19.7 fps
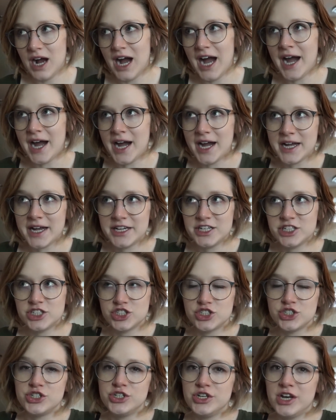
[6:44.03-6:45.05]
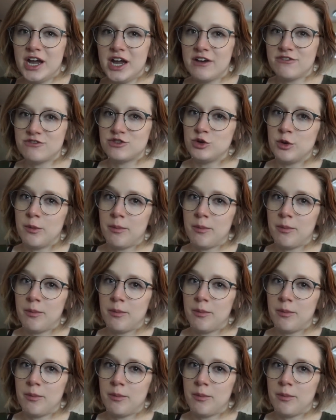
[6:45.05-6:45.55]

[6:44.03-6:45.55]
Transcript: I shouldn't have to